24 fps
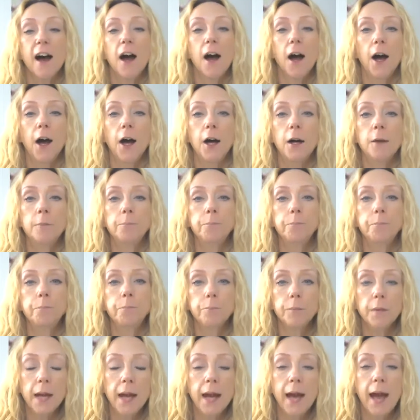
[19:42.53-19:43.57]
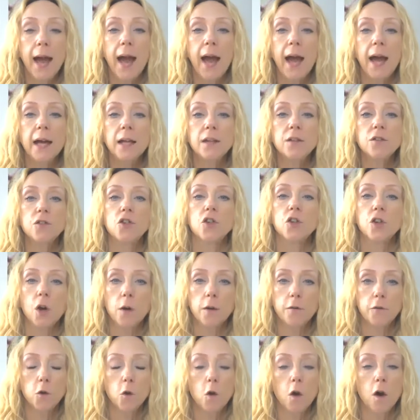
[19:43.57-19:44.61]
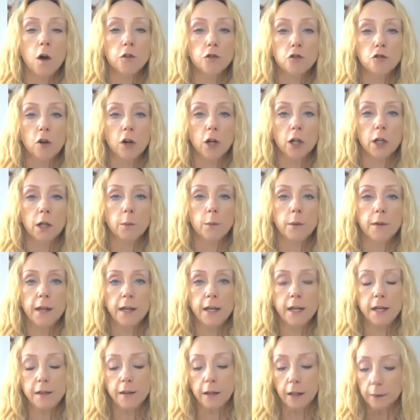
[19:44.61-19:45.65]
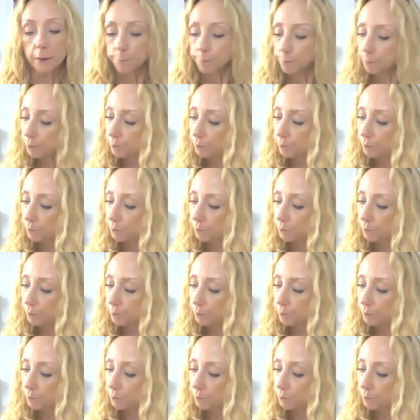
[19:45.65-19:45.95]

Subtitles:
And, if you are struggling with anything,